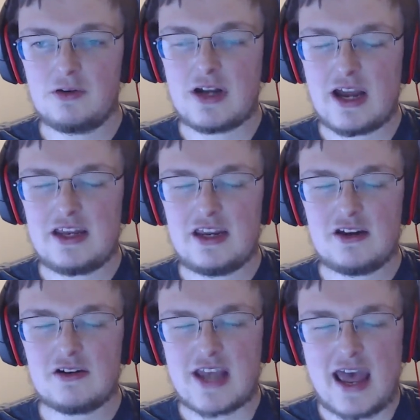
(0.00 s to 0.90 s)
or nine
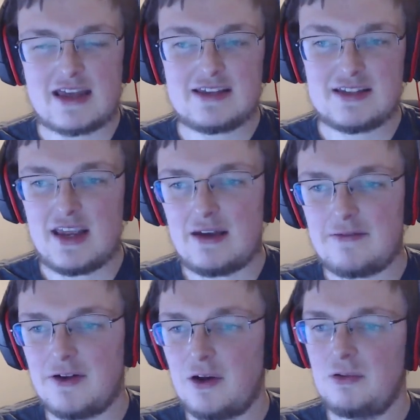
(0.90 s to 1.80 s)
years as C
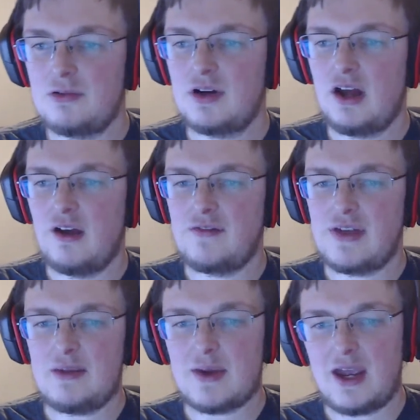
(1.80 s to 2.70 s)
F O of
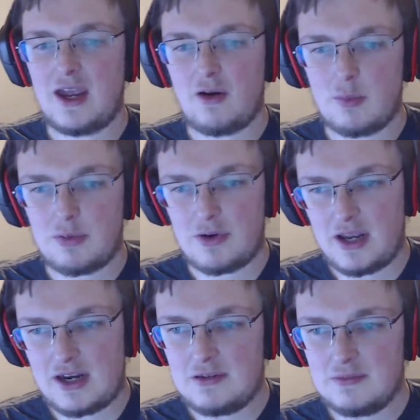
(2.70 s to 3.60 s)
eBay
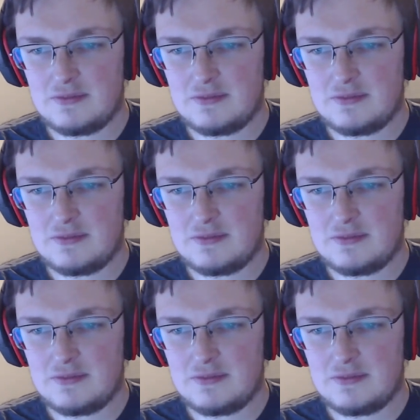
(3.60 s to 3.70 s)
Incorporated.